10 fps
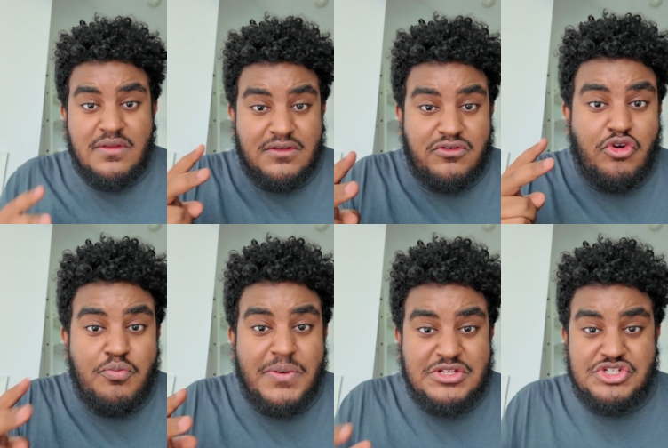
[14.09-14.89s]
the
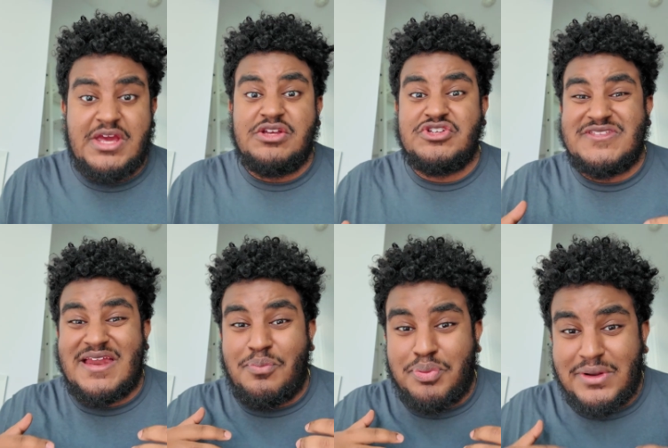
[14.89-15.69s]
two big changes
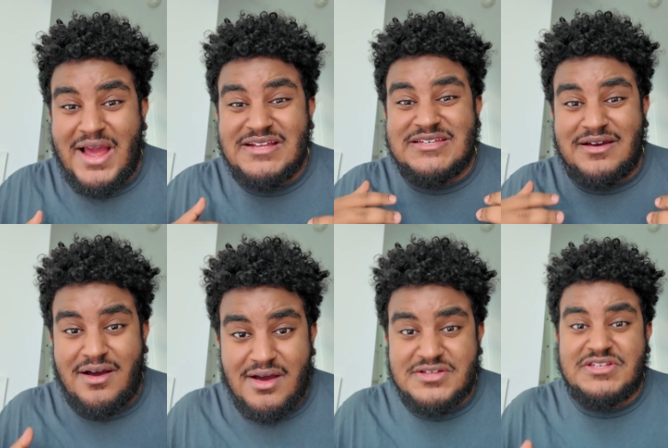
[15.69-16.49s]
that apply to
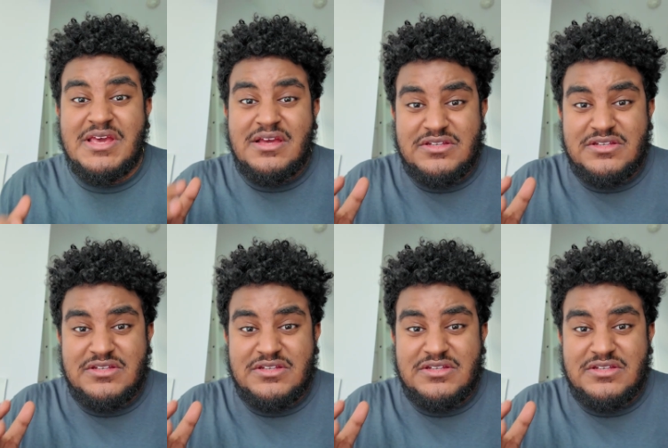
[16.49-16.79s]
us